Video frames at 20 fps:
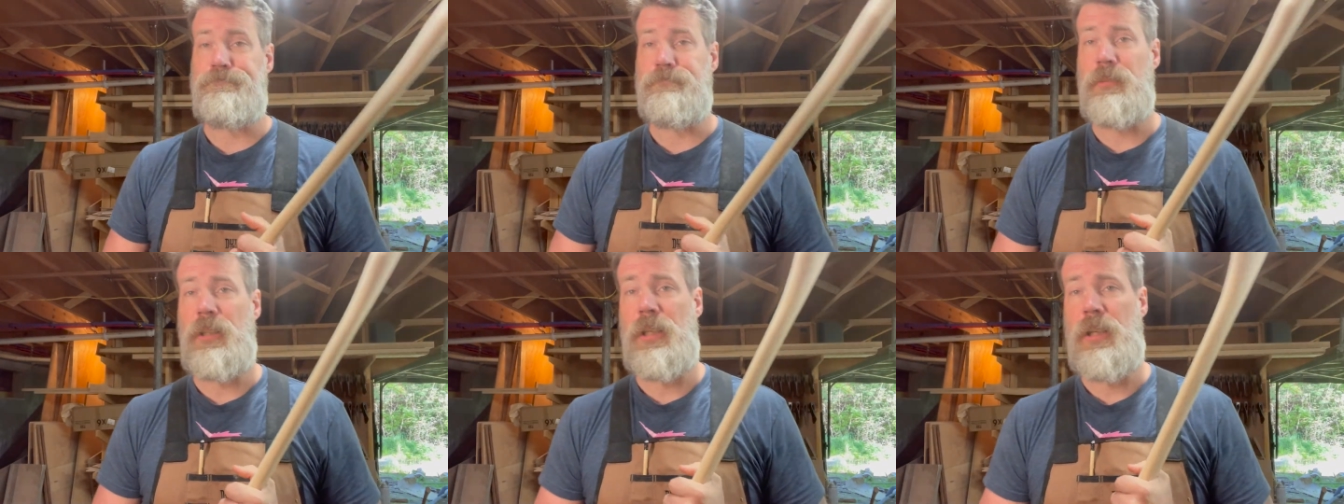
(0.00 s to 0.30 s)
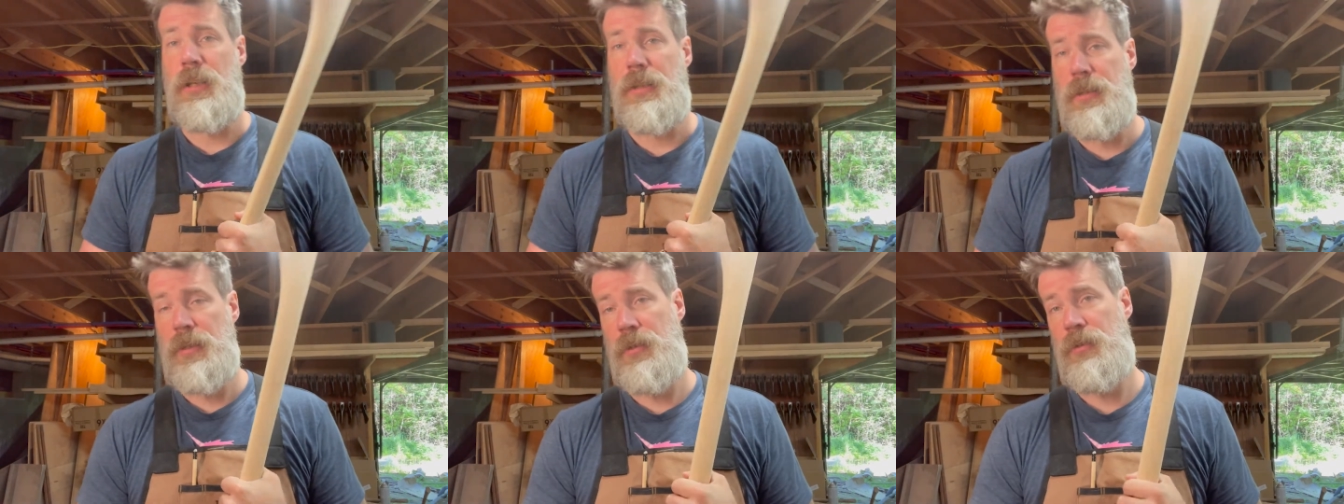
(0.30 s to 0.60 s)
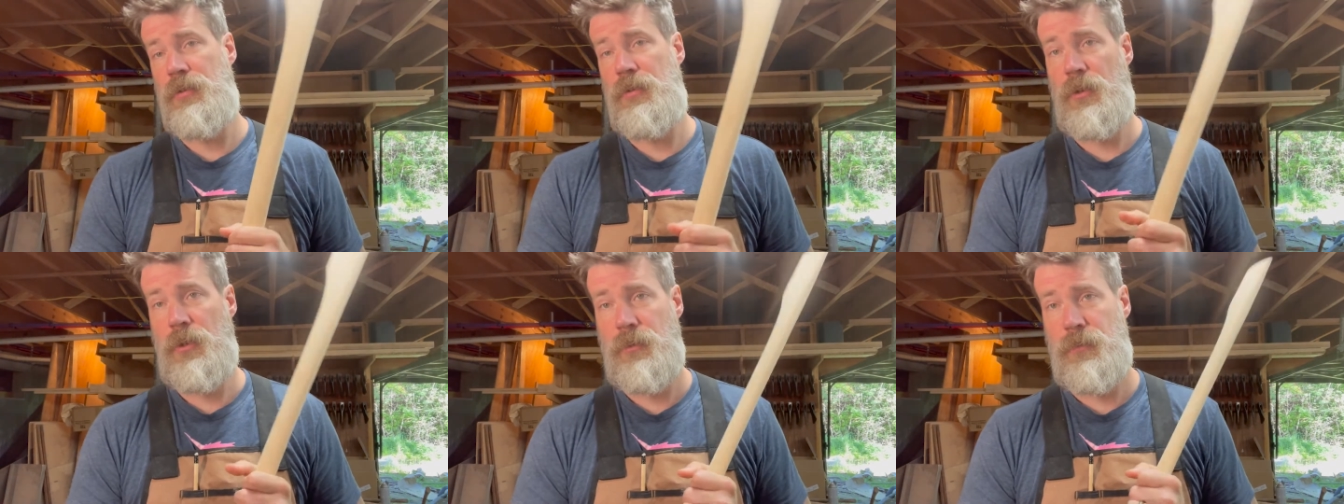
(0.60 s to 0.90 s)
Yeah, I think
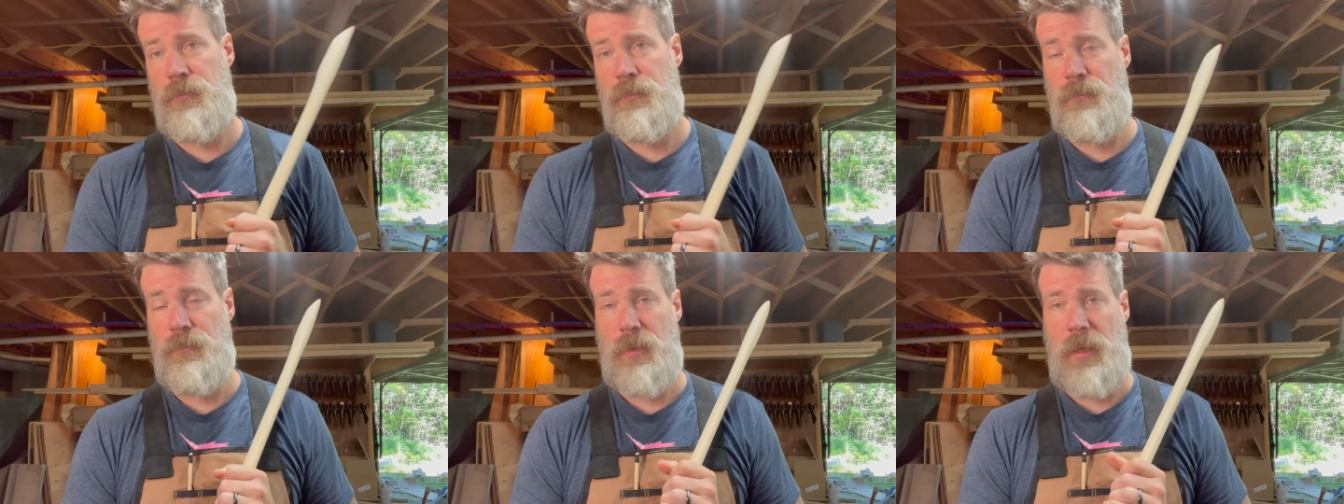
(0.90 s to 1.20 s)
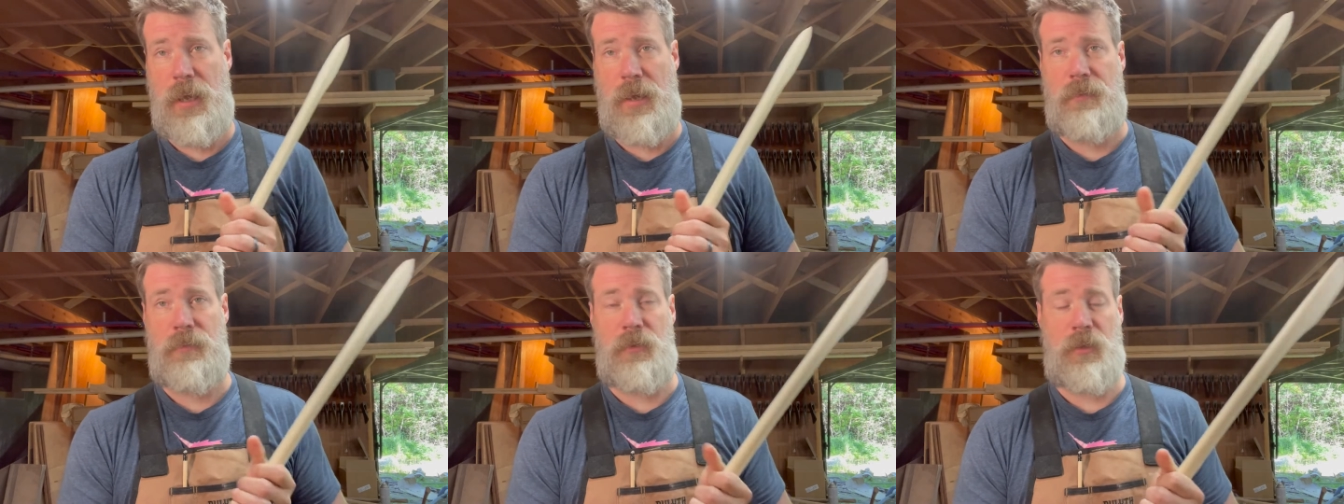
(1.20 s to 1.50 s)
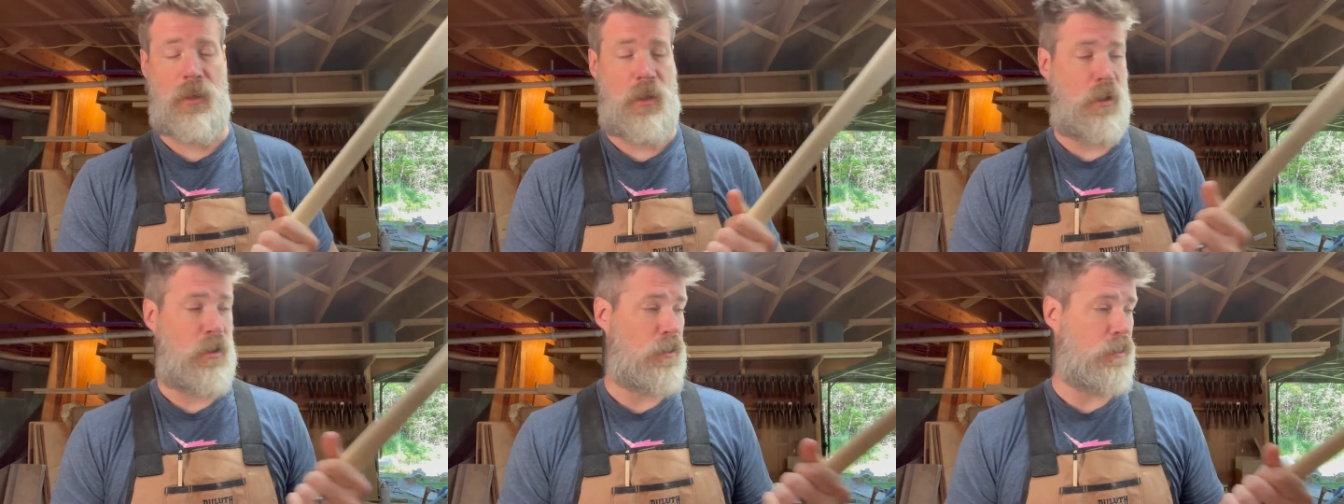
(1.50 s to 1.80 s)
it'll still have a
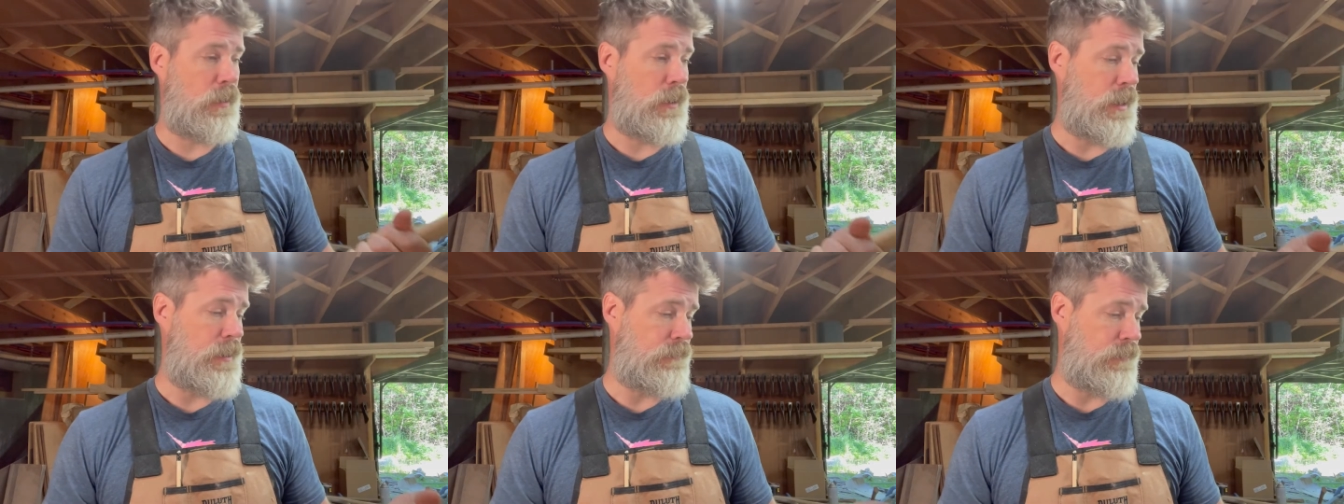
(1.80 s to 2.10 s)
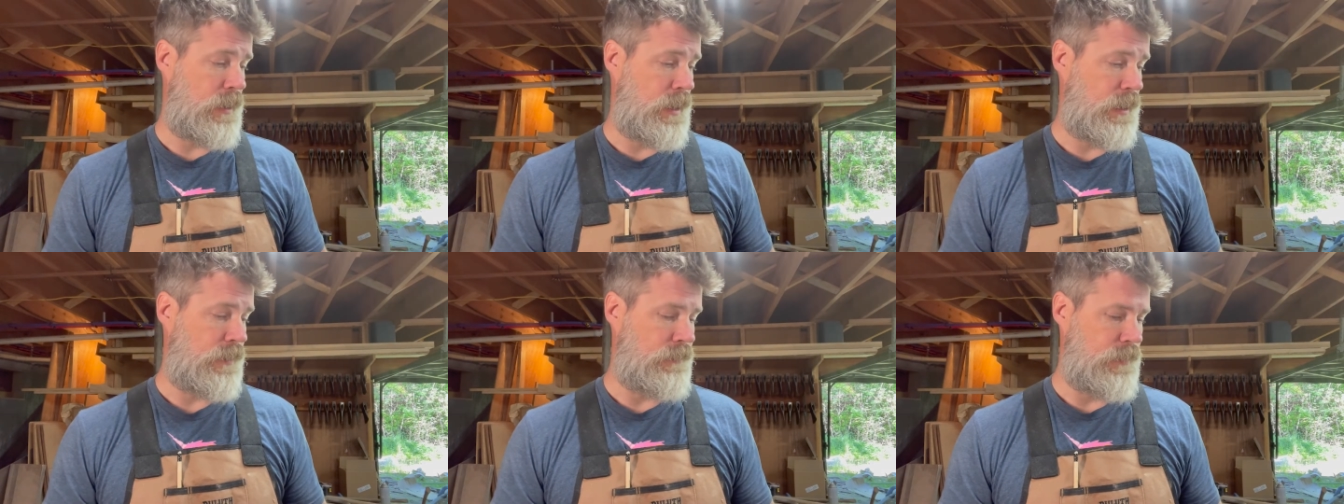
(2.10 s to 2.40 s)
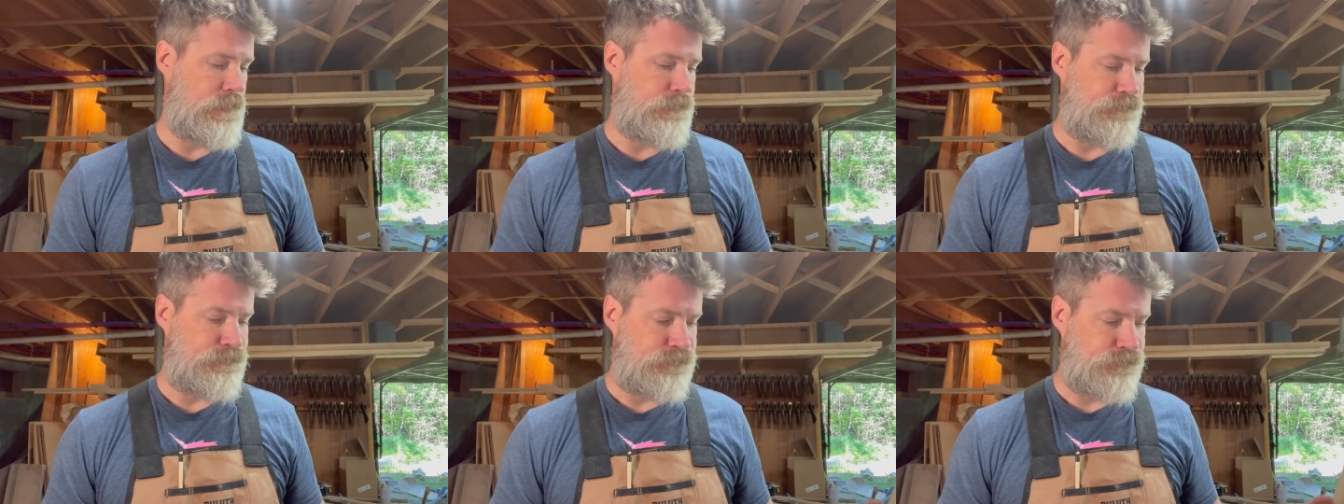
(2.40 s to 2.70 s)
long life ahead of
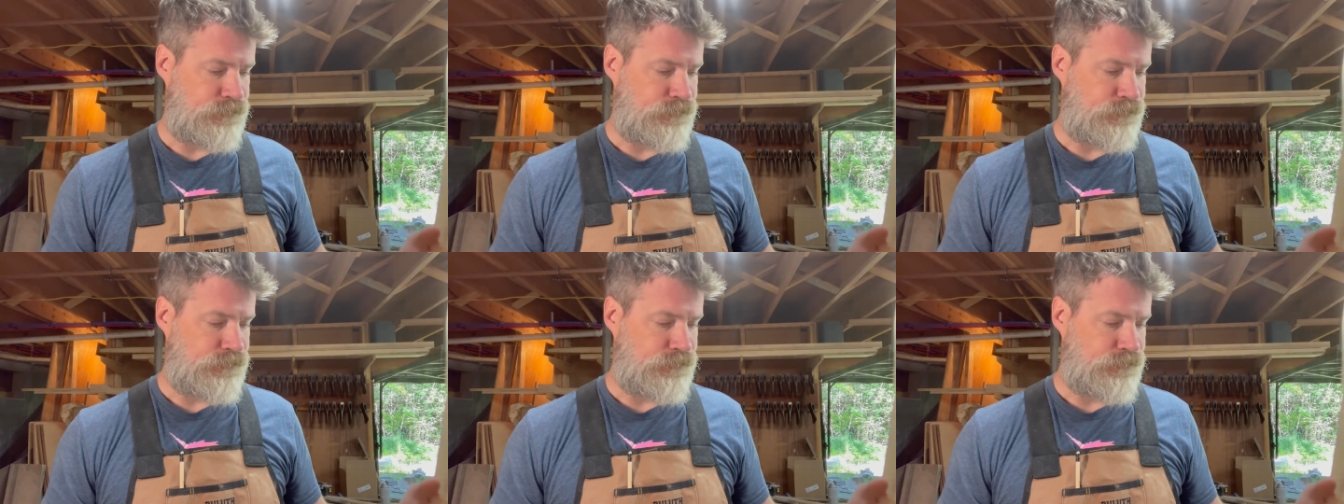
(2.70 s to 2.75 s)
it.